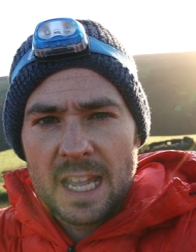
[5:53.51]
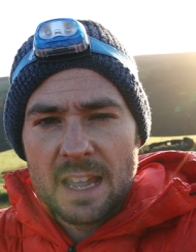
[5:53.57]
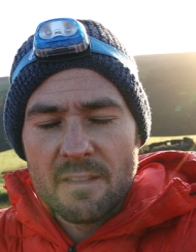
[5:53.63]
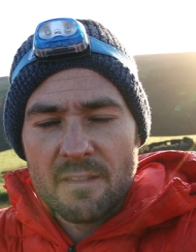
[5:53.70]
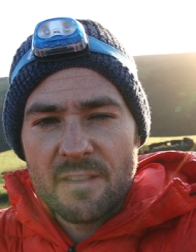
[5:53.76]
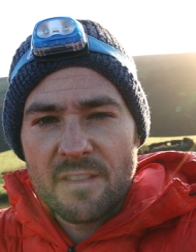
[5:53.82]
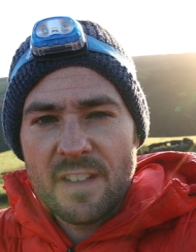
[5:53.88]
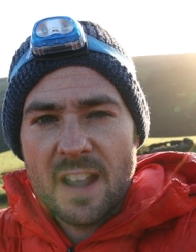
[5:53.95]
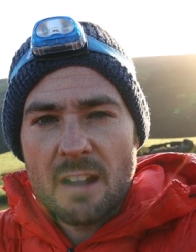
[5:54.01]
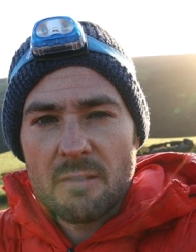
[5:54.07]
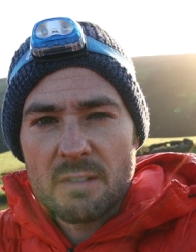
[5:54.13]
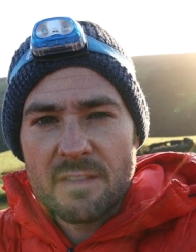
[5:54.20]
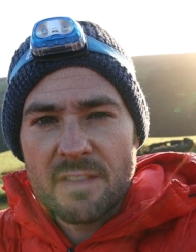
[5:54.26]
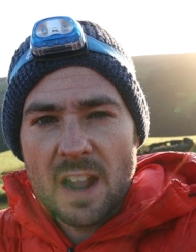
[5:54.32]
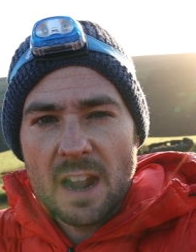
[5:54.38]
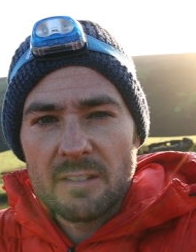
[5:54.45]
it
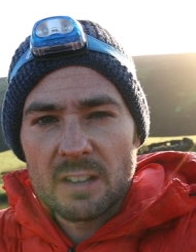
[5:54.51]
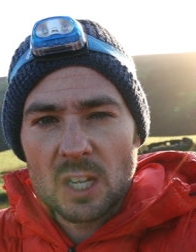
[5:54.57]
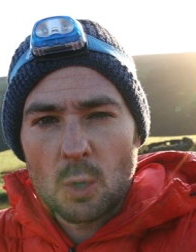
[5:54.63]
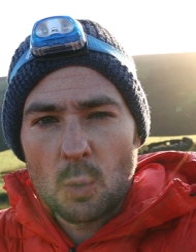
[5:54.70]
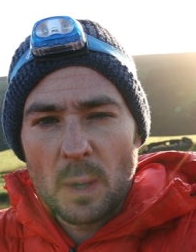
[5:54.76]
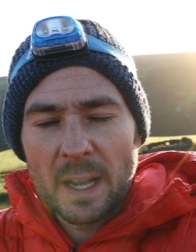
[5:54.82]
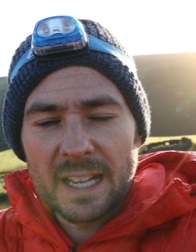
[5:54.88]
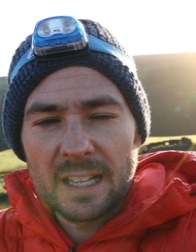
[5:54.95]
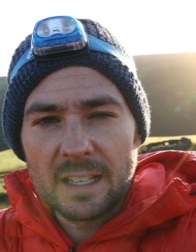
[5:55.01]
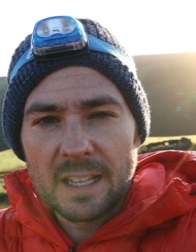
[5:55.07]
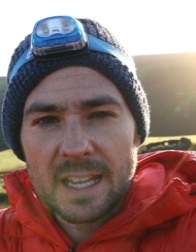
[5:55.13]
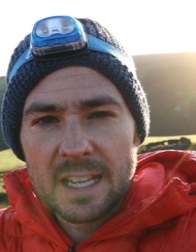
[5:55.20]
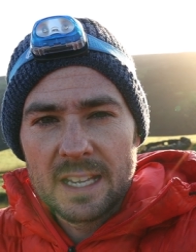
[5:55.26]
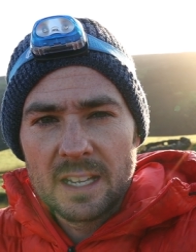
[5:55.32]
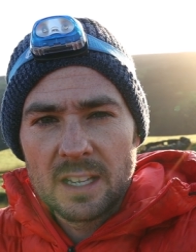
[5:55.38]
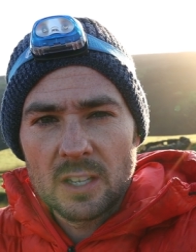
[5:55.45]
very, very
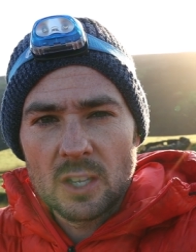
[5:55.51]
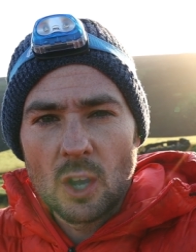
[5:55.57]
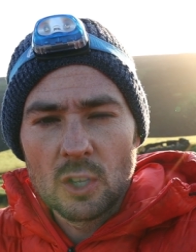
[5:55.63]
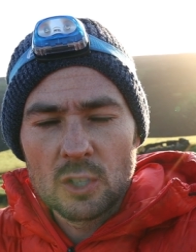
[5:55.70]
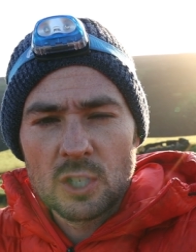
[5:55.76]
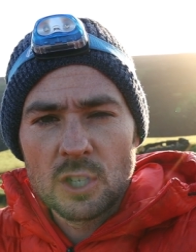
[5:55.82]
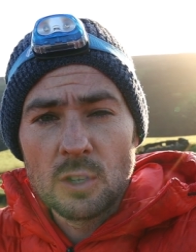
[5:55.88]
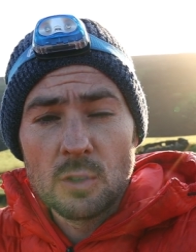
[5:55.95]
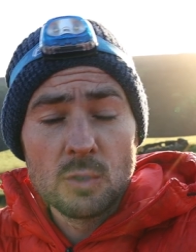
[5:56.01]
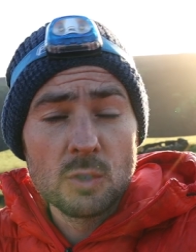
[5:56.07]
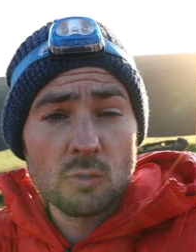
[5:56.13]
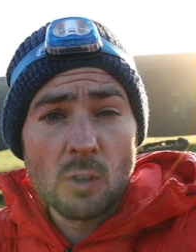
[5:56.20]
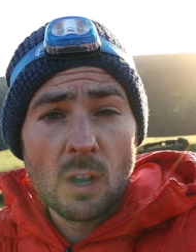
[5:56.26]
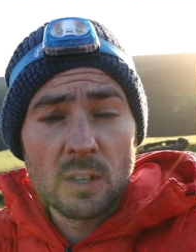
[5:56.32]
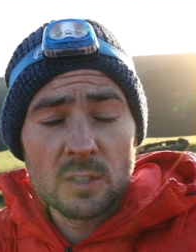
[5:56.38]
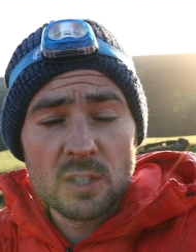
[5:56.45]
quickly got too
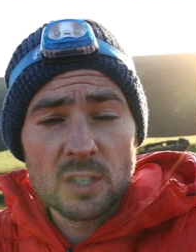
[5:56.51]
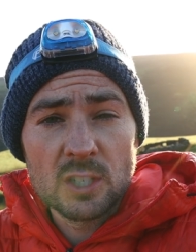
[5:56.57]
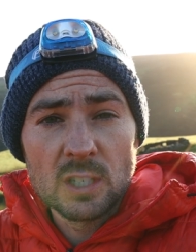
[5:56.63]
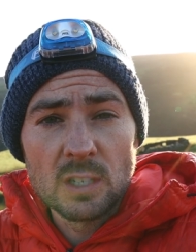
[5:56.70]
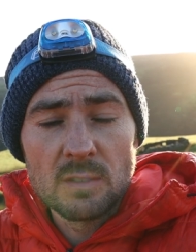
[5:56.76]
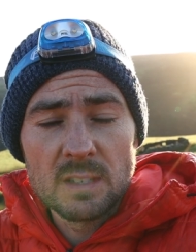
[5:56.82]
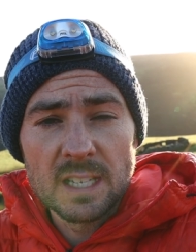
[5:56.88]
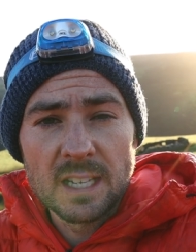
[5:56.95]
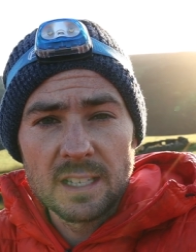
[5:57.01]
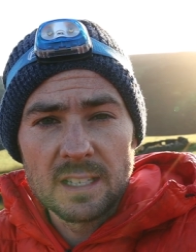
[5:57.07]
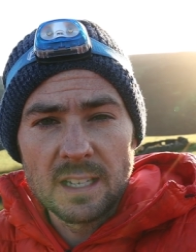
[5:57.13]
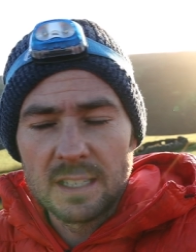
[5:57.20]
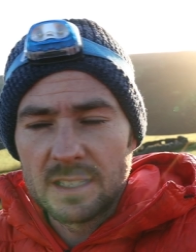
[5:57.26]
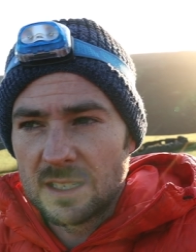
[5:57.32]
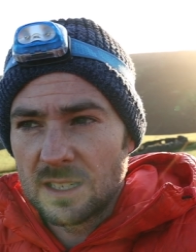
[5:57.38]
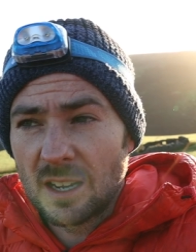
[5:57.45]
strong to shoot in
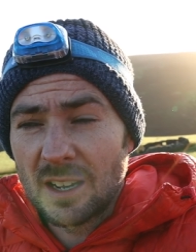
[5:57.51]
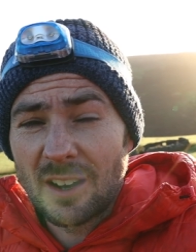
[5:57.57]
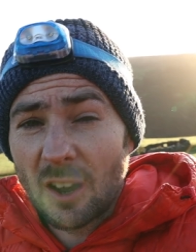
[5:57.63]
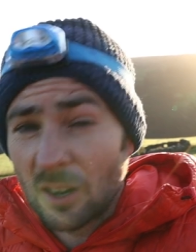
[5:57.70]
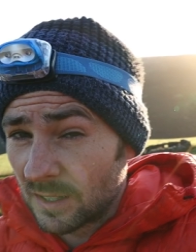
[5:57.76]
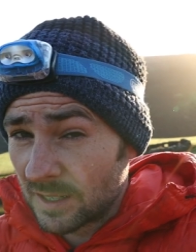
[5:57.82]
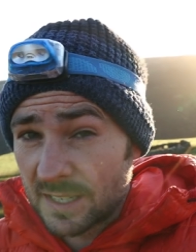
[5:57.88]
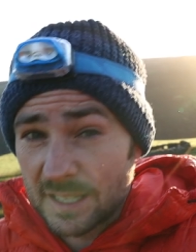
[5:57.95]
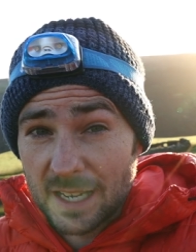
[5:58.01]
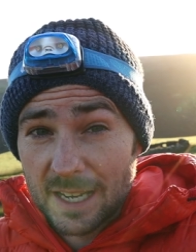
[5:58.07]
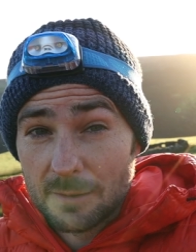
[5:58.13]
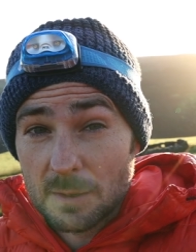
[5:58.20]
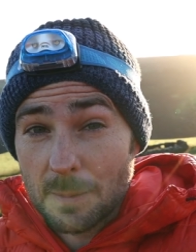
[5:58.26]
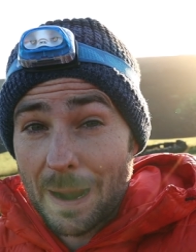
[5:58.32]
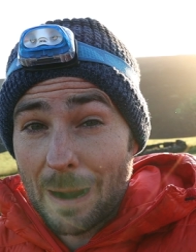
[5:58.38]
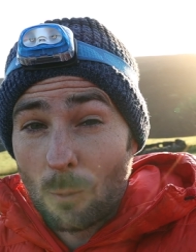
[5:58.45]
and honestly
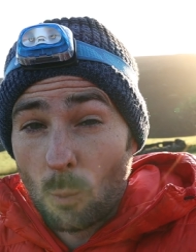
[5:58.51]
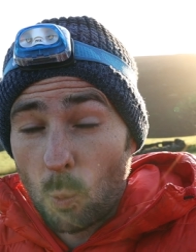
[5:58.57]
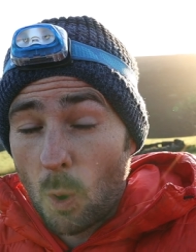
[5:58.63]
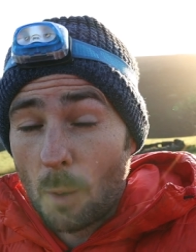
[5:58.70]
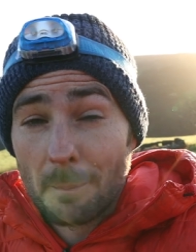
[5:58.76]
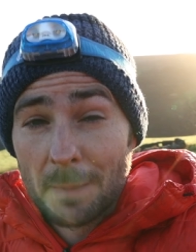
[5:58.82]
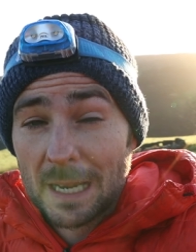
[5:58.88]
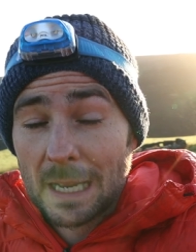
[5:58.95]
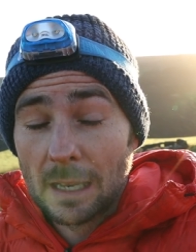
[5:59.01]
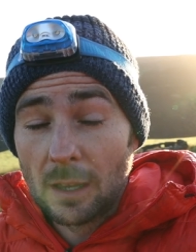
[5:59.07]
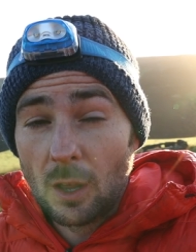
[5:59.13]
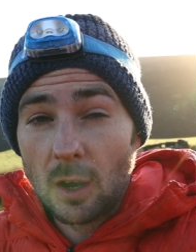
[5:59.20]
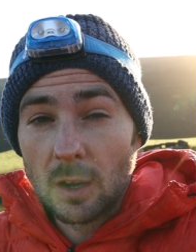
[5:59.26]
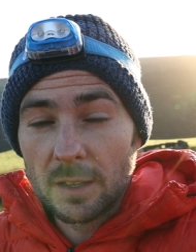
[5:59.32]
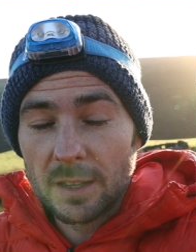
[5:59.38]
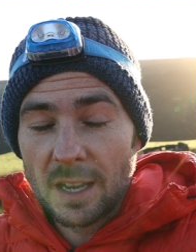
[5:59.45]
it was about one minute
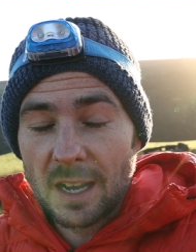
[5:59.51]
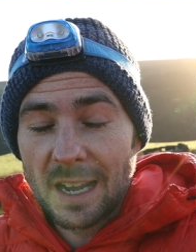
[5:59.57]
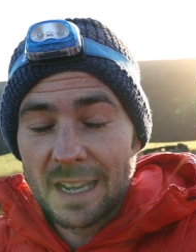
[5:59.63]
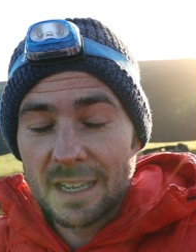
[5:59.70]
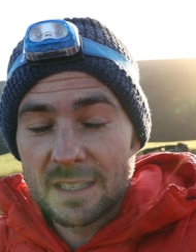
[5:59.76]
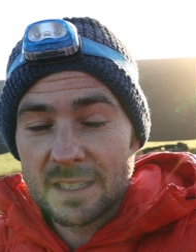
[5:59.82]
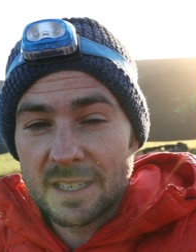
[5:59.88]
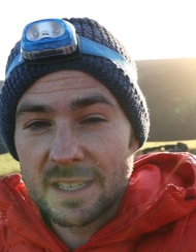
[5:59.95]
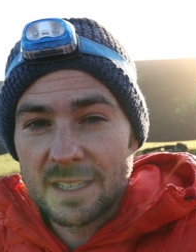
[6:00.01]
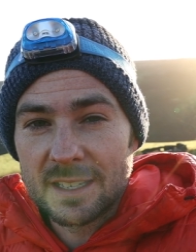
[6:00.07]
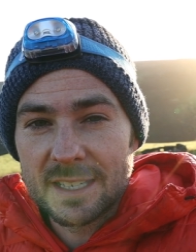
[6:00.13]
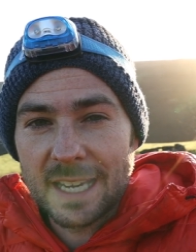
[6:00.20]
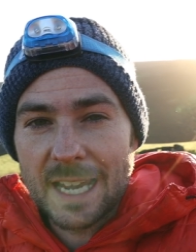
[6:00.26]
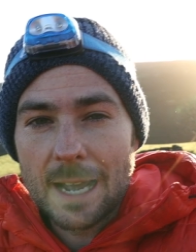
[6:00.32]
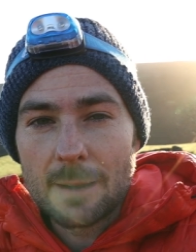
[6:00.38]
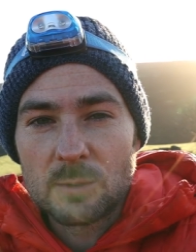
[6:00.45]
long that I had to,
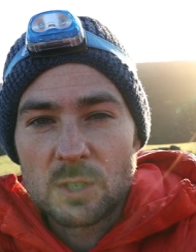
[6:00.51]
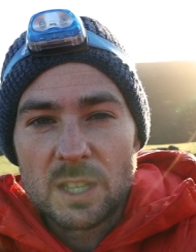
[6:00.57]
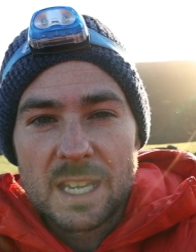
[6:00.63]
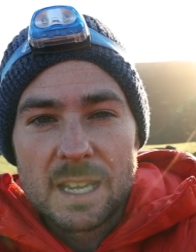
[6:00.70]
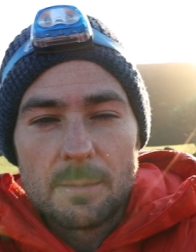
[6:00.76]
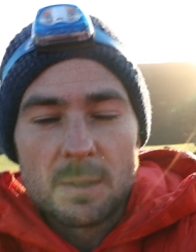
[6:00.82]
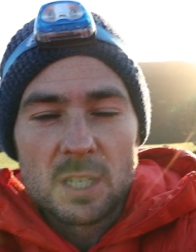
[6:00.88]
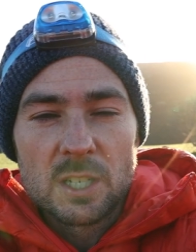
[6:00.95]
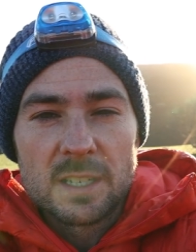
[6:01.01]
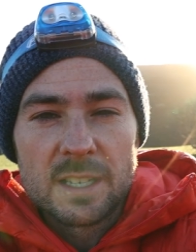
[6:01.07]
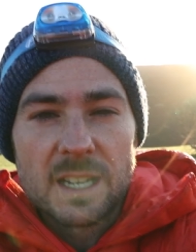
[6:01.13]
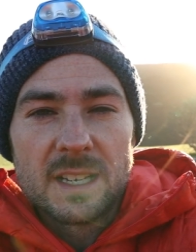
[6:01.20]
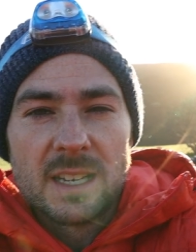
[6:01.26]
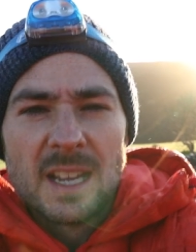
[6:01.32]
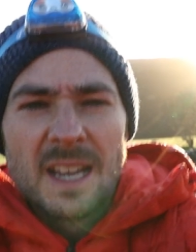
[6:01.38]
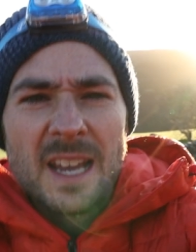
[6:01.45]
to capture the images
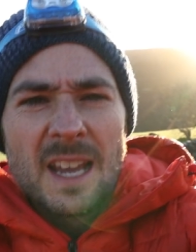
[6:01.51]
in